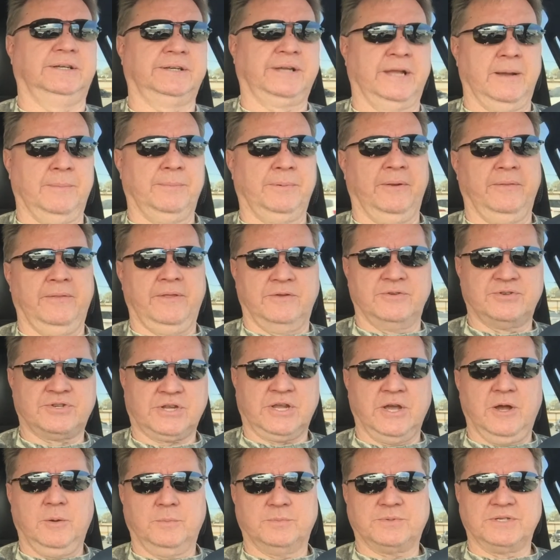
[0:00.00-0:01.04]
couple of those
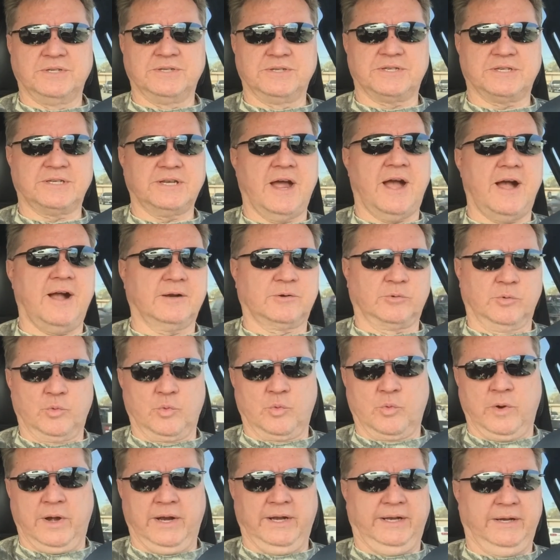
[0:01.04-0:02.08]
scopes in stock,
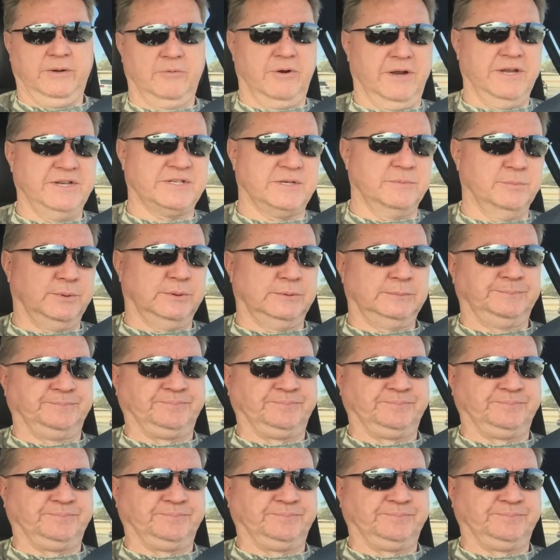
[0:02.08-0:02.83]
really reasonable.